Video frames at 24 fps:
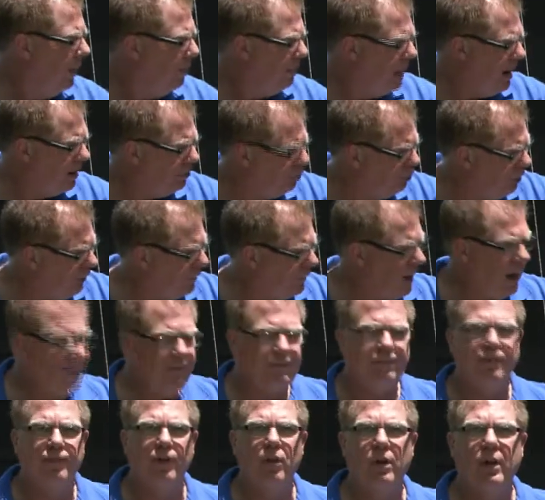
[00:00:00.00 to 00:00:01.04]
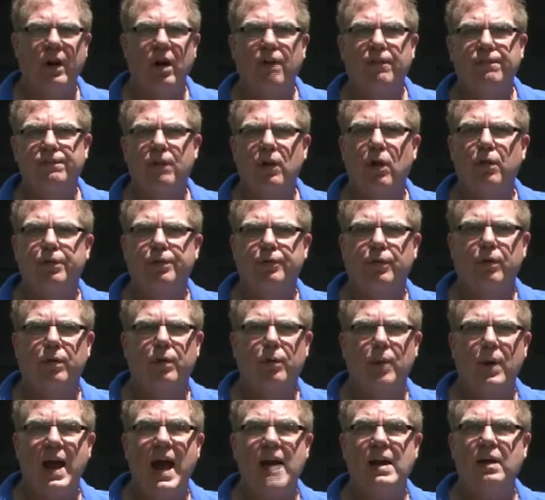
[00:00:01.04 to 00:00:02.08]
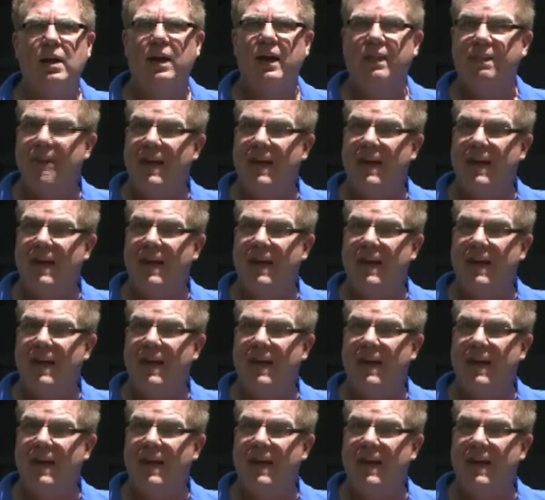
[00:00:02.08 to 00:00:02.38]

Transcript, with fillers: Make sure you've got full airflow through the rad.